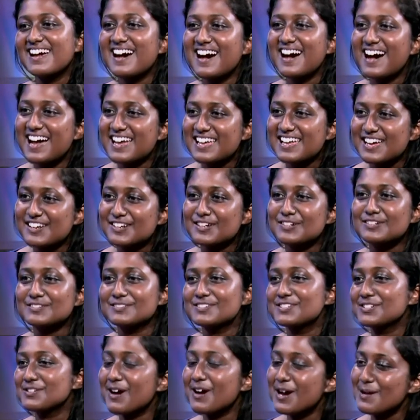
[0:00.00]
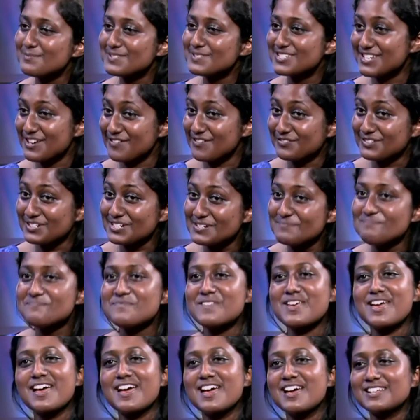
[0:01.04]
Hi Anna, so I'm Stephanie
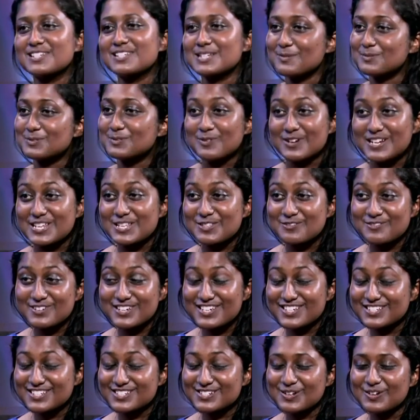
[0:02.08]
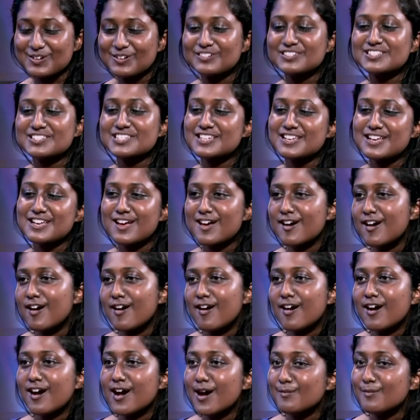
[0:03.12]
and I'm 23 years old.
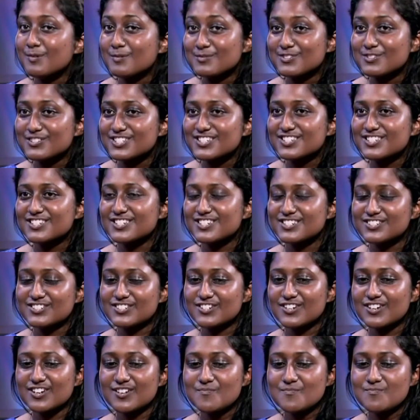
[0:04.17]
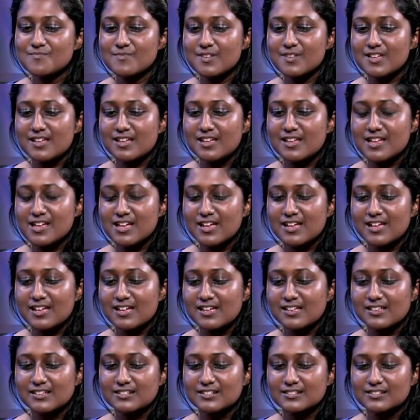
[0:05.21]
I'm a music teacher
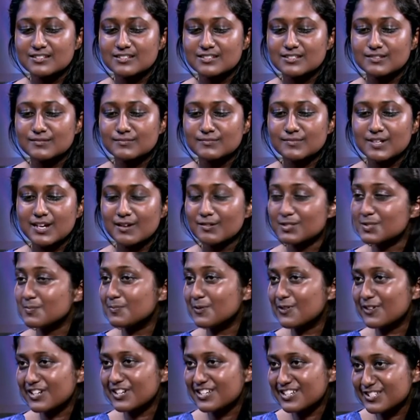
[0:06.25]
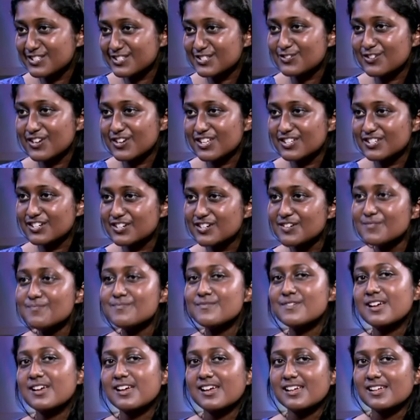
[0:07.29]
and I was born in Australia
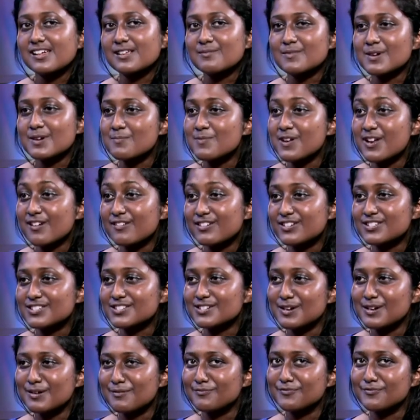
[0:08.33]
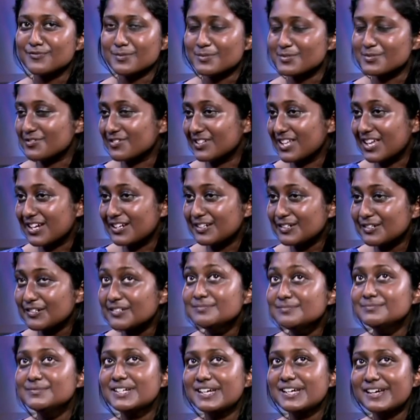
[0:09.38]
and my parents come from Sri Lanka.
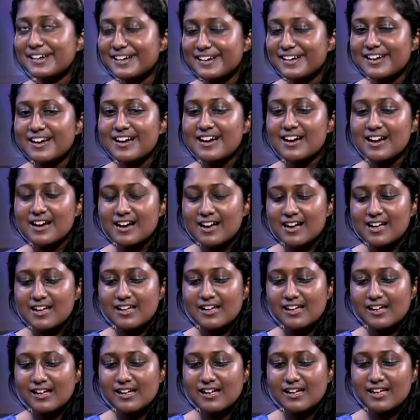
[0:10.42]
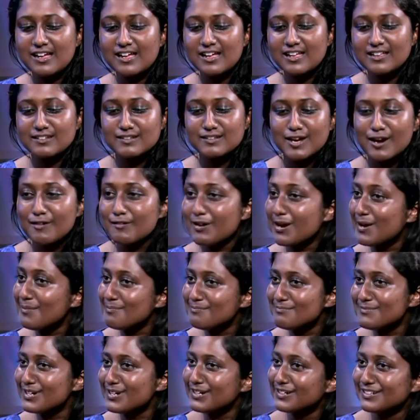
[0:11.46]
And now
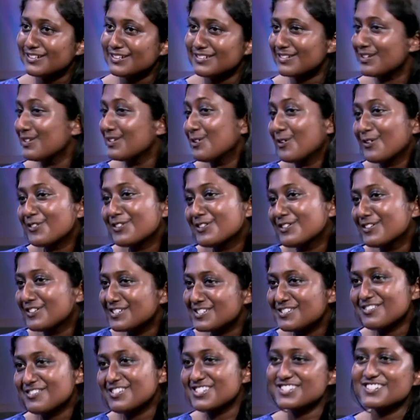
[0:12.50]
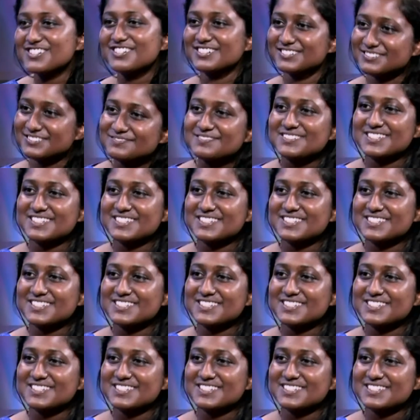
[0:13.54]
I'm an Orthodox Christian.